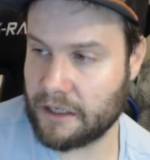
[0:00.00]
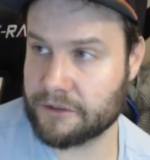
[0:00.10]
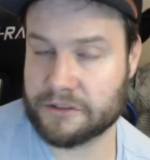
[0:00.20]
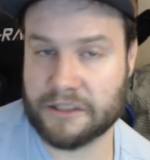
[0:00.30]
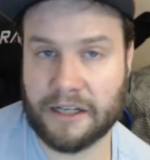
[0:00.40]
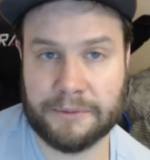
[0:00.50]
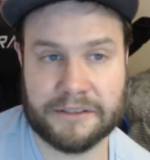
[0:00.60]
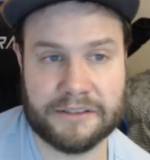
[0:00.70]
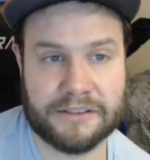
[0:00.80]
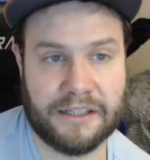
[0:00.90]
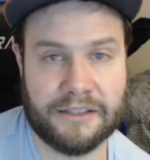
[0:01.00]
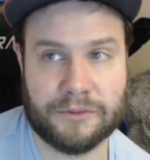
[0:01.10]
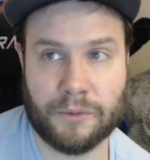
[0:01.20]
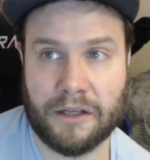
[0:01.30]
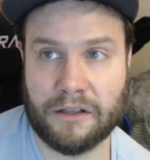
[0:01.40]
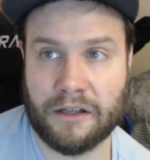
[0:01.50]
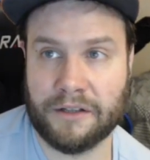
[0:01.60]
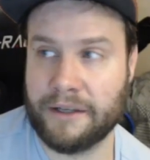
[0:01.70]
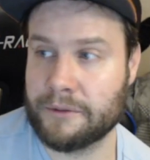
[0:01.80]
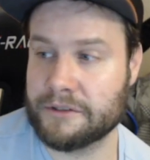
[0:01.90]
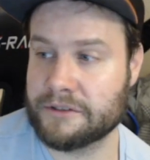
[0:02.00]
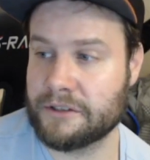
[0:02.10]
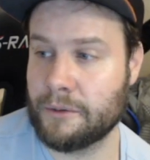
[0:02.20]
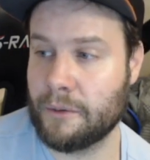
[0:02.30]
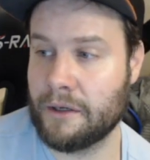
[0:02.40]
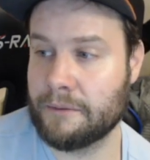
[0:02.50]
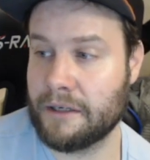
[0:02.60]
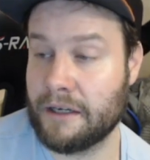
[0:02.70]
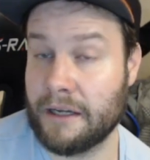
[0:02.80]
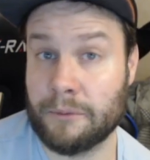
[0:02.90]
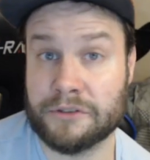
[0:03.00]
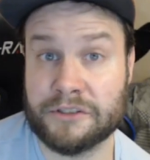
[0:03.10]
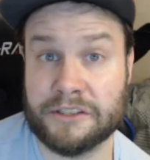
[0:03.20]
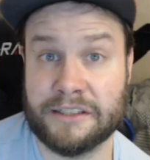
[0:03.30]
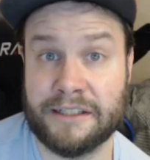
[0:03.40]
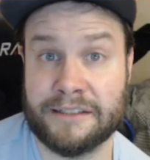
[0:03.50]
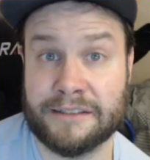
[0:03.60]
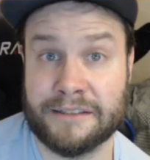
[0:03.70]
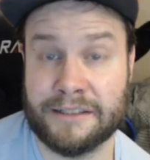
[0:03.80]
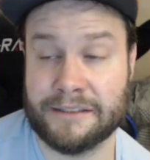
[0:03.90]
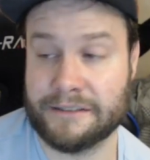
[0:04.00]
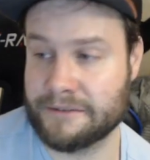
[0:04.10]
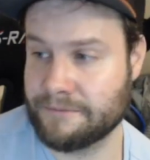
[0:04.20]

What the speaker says: topics as well on that one. So I will see you then. Thanks.